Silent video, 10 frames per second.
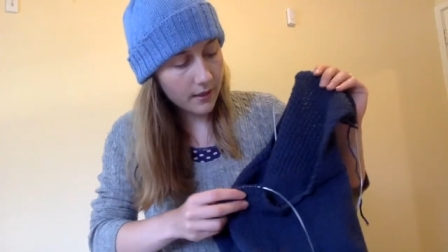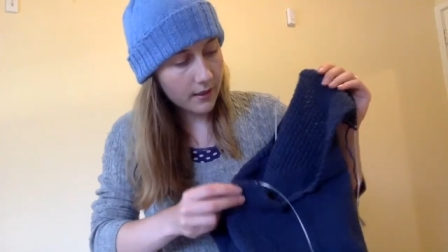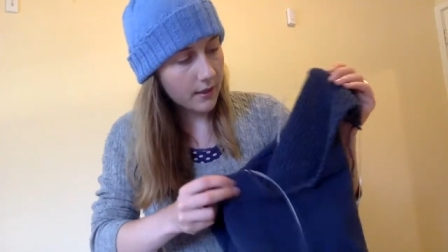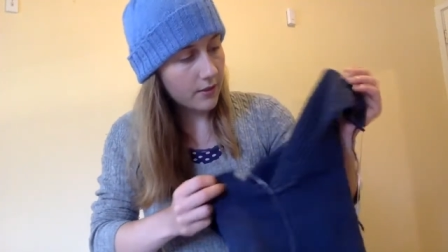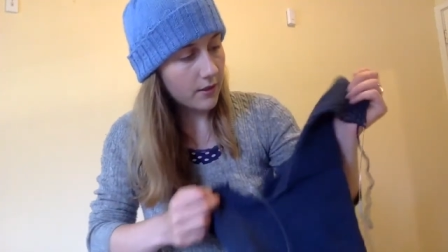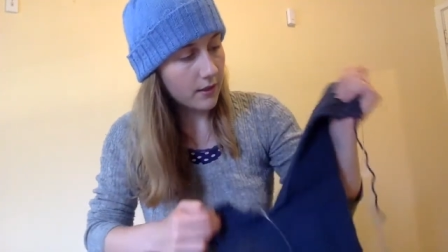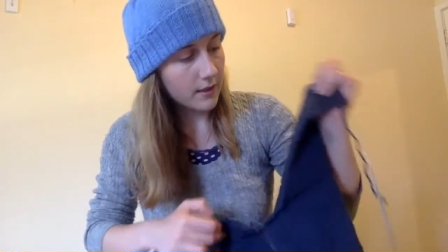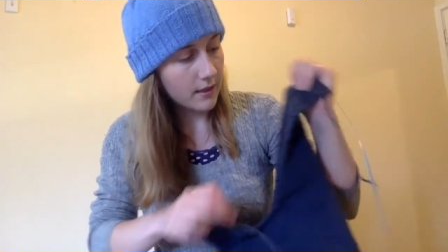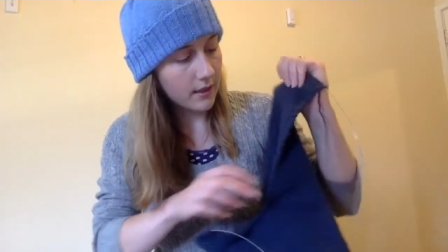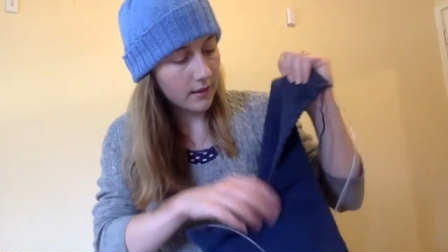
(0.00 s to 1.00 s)
and as you can
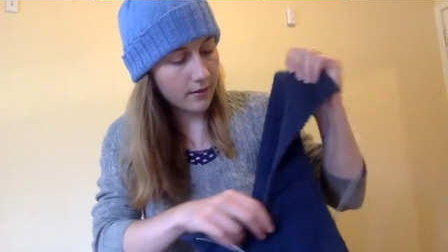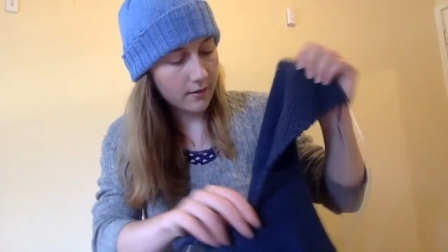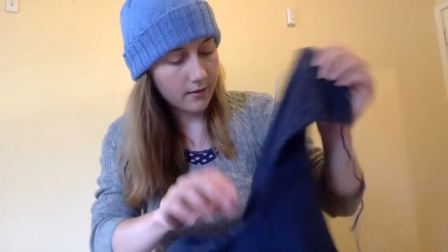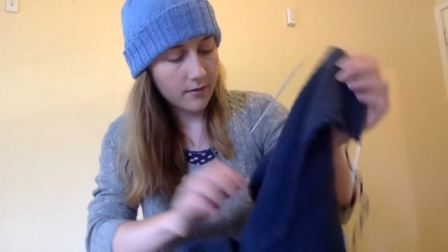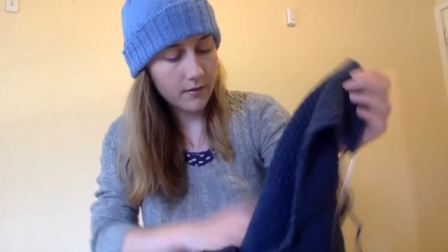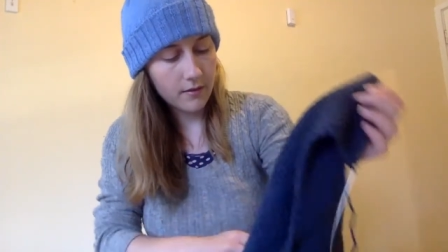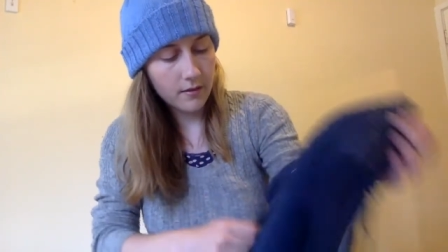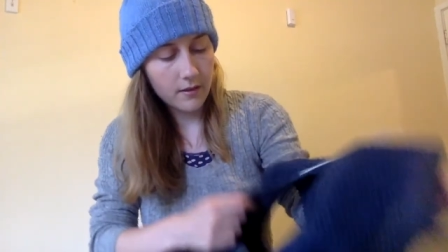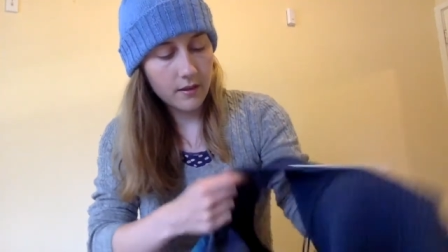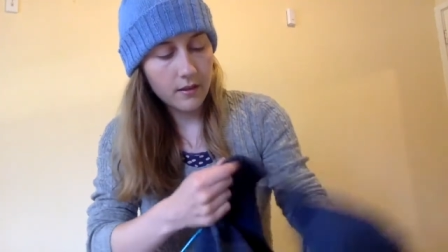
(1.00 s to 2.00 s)
see, the
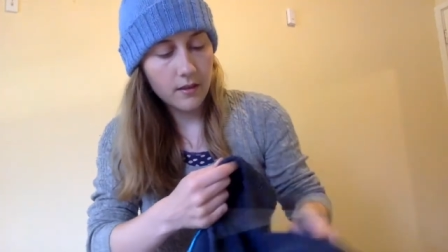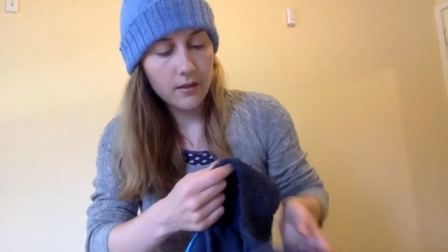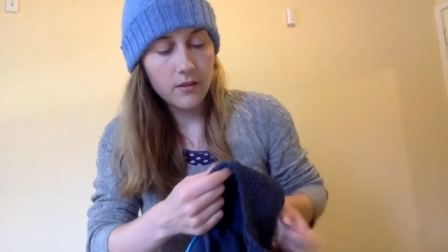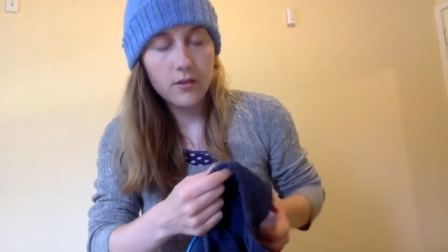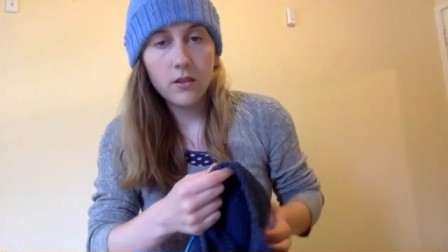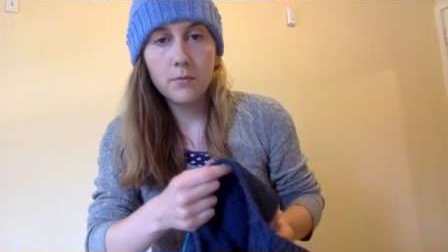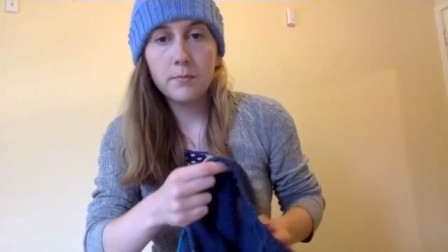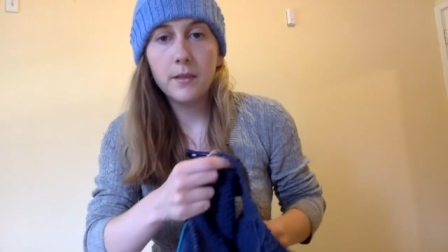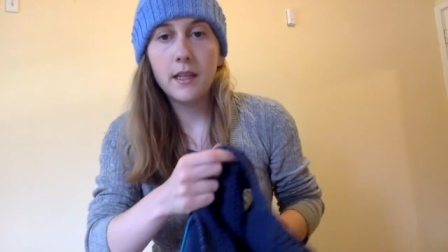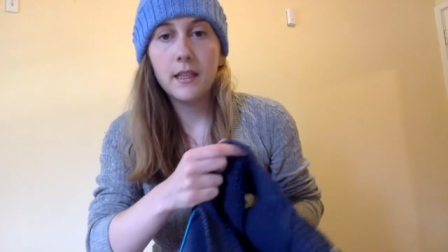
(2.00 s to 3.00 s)

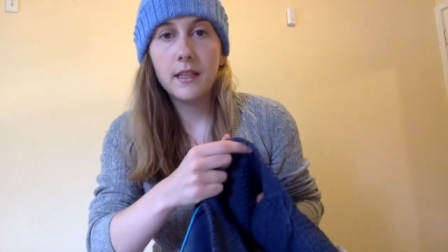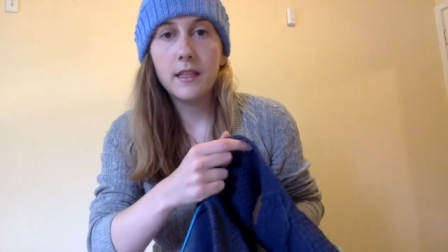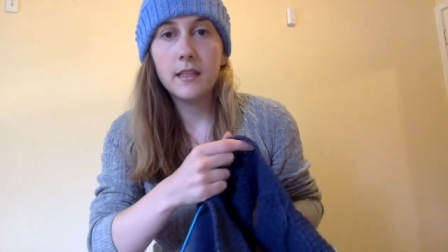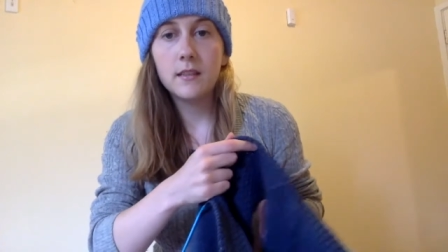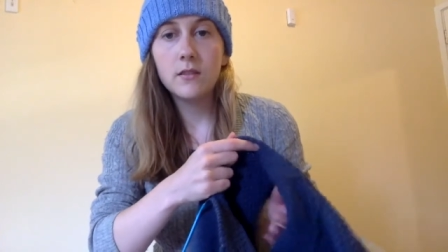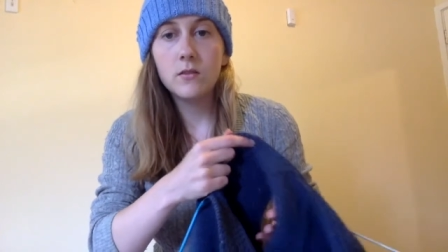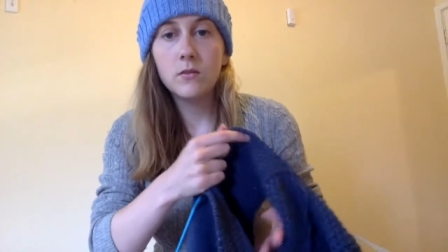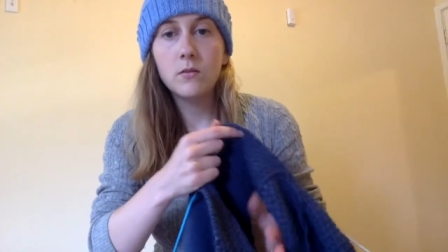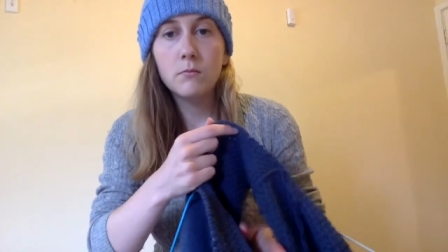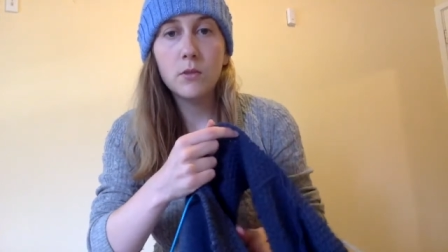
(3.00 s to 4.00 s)
top part is
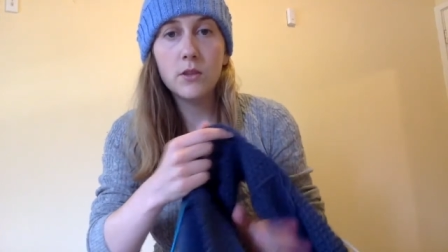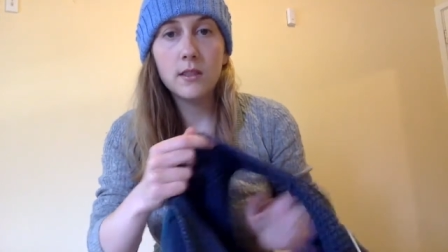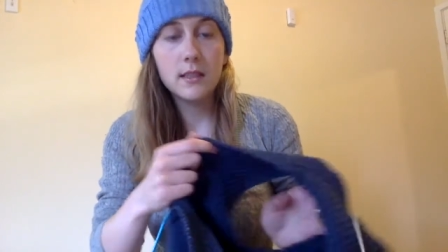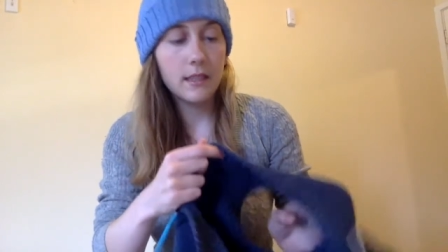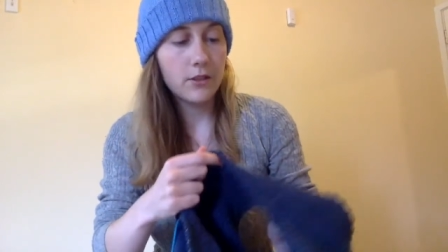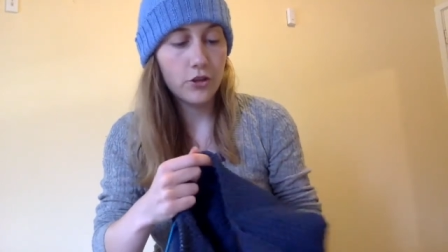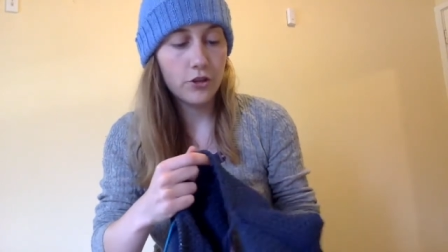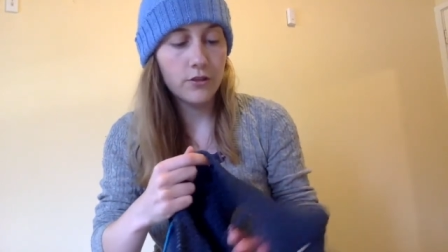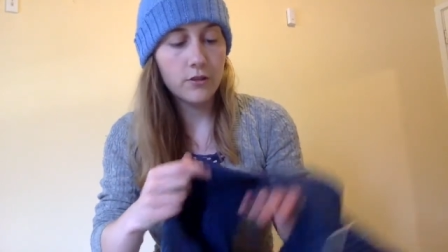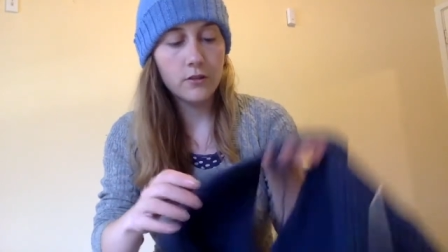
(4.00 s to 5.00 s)
all moss
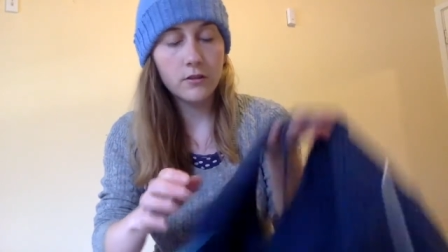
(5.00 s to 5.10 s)
stitch.